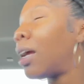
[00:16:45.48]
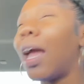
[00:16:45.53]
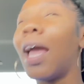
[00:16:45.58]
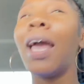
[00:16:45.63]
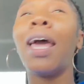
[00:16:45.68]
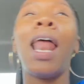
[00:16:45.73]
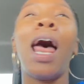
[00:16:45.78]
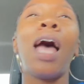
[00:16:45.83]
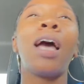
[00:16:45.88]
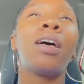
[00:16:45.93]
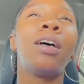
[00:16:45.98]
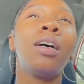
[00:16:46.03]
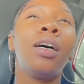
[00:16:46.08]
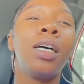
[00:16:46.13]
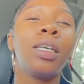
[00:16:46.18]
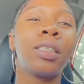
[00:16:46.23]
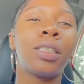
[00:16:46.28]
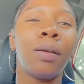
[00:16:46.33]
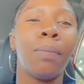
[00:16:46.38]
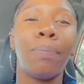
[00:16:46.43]
And I
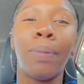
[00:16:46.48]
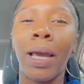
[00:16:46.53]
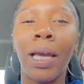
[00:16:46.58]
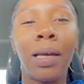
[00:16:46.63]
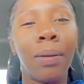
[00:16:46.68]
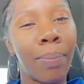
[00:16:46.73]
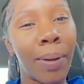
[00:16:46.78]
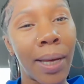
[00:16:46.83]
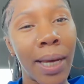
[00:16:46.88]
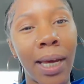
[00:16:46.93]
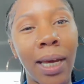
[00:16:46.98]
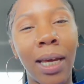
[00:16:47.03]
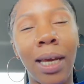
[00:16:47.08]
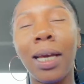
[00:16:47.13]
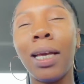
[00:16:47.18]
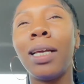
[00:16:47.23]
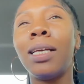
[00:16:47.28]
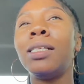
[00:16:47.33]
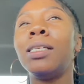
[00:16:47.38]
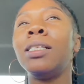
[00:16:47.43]
cooked baked
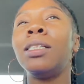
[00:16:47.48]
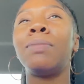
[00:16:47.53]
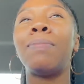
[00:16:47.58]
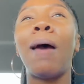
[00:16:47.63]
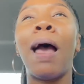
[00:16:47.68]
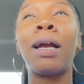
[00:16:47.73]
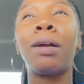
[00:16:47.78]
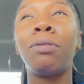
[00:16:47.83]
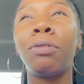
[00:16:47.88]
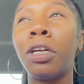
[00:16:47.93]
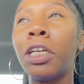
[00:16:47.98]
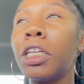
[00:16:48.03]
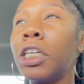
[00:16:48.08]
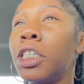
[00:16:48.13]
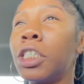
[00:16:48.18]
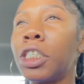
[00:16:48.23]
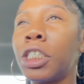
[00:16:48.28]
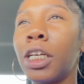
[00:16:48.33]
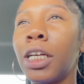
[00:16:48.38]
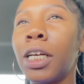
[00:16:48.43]
beans, macaroni
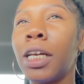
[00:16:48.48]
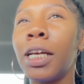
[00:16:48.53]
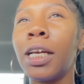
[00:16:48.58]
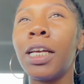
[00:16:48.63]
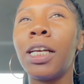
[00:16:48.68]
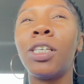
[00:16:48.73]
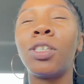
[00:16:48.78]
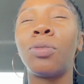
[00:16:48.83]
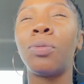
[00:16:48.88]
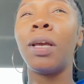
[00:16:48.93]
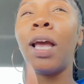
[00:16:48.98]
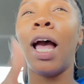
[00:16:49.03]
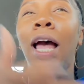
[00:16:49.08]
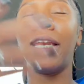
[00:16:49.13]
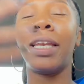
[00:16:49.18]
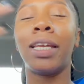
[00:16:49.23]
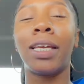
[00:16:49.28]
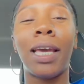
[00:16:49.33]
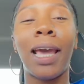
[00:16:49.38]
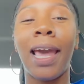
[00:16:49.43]
and cheese. We
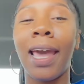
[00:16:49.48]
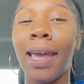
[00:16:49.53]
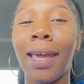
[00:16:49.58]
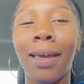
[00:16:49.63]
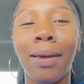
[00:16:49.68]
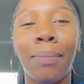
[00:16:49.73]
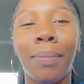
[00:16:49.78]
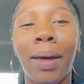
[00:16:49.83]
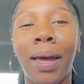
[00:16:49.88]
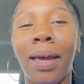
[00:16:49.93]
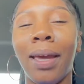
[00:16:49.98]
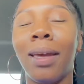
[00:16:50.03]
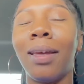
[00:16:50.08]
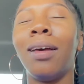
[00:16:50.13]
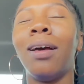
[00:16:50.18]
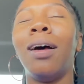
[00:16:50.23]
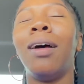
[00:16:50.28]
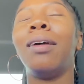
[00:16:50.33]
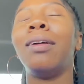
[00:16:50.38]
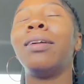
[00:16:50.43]
got the cake make,
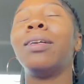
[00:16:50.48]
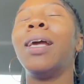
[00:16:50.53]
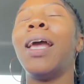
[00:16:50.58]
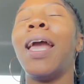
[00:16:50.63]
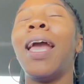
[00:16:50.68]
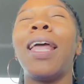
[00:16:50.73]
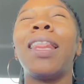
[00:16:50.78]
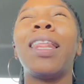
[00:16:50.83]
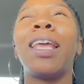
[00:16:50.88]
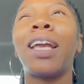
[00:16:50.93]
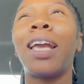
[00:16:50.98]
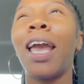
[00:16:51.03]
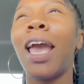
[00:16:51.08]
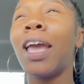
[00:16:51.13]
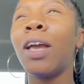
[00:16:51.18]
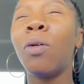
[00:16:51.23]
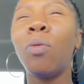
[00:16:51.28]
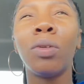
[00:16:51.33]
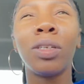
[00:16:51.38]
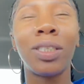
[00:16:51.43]
and the
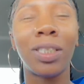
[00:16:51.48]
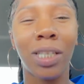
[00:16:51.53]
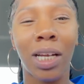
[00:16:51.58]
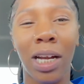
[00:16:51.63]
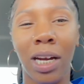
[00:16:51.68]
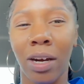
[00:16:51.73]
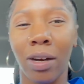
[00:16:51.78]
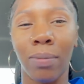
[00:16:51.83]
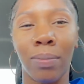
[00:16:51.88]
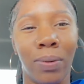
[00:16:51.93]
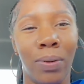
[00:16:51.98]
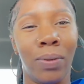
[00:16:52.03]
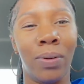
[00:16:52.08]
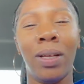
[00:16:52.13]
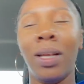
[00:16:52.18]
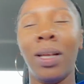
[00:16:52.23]
cake was terrible.